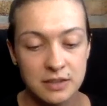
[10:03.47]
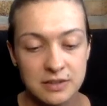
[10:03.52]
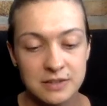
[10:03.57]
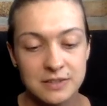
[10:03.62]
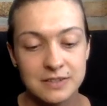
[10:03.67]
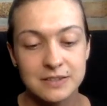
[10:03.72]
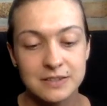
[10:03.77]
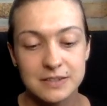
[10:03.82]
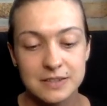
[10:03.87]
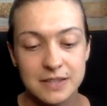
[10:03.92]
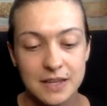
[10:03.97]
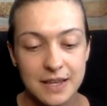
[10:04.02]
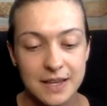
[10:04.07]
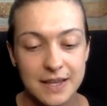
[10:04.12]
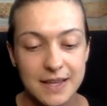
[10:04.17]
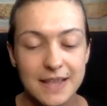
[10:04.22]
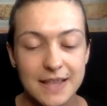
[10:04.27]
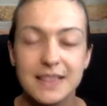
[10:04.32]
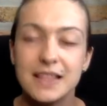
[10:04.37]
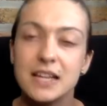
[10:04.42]
like this,
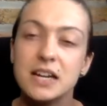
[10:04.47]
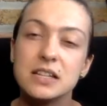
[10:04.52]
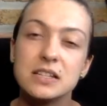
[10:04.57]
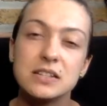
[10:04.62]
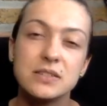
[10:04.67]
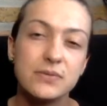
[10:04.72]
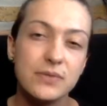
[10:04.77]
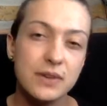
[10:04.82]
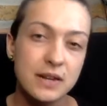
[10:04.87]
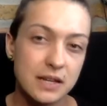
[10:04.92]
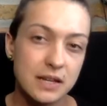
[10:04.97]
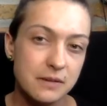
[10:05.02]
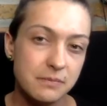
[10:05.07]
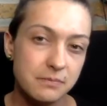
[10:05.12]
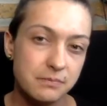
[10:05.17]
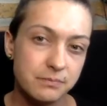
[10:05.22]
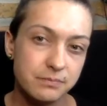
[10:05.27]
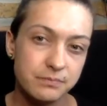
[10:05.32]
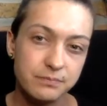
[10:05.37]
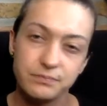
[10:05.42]
then it's
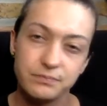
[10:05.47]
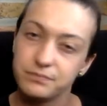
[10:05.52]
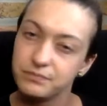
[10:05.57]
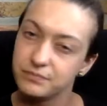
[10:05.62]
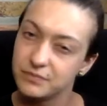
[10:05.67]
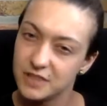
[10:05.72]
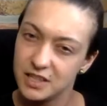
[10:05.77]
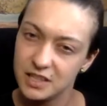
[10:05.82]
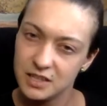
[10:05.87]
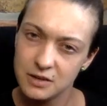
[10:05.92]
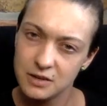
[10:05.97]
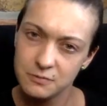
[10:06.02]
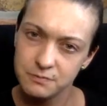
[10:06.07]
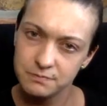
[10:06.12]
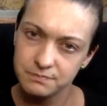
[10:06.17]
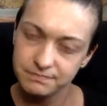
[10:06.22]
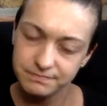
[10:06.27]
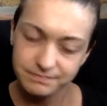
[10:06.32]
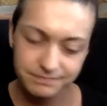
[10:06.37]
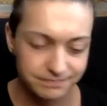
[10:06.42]
funny. You know?